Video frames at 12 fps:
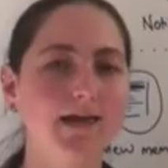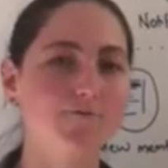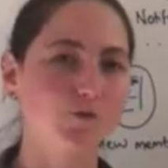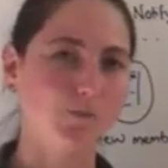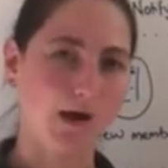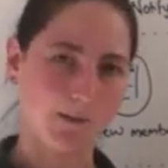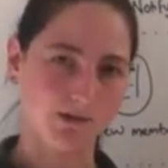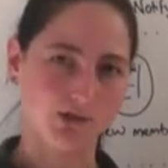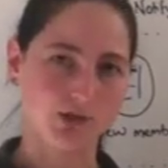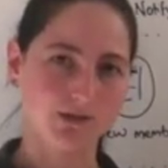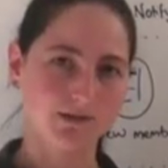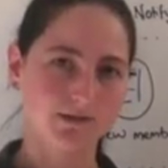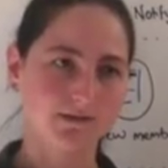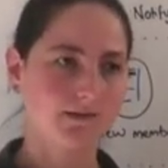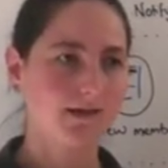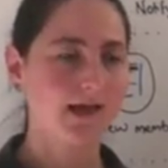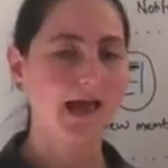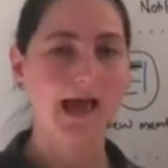If you publish it,
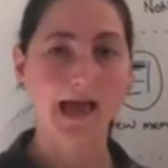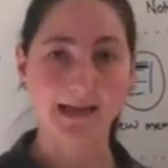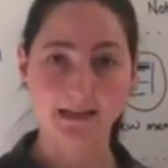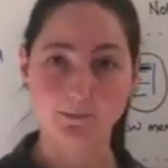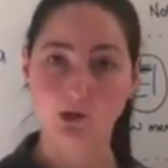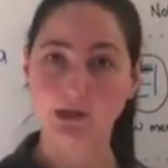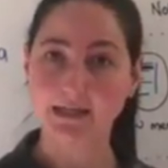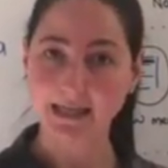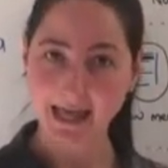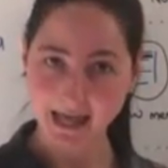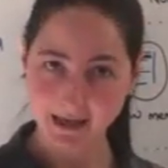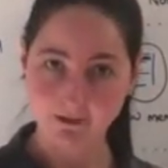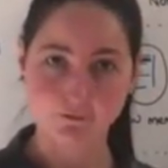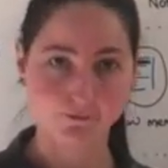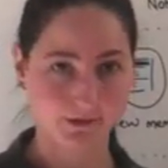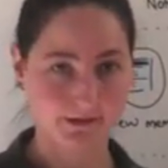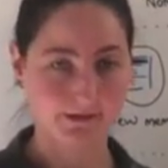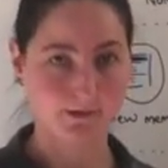anybody can
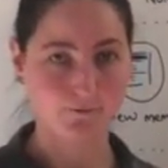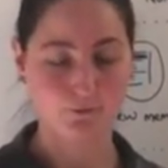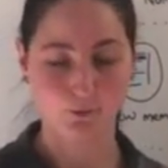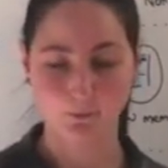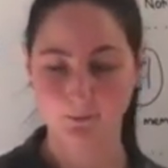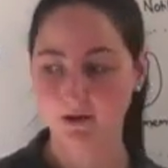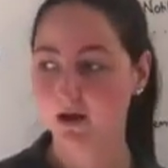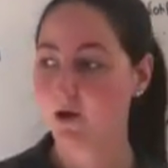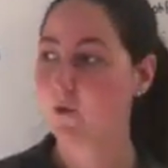fill in the form